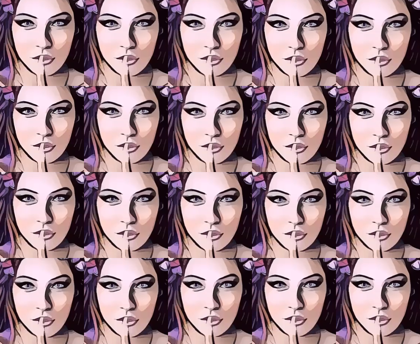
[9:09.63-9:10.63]

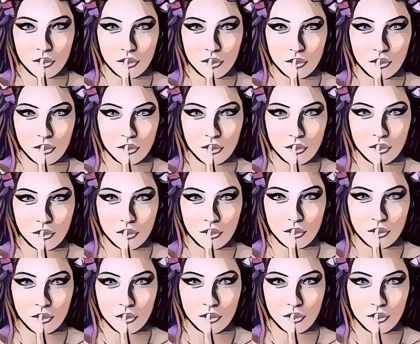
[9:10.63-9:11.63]

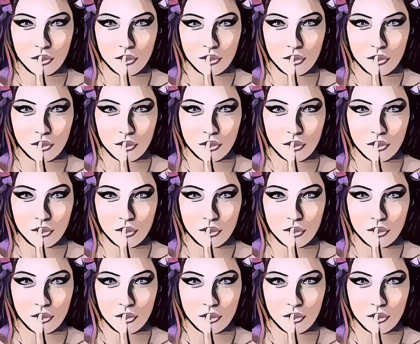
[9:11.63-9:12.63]

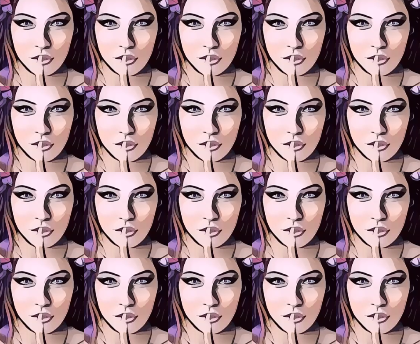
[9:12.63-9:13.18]
Nobody speaks.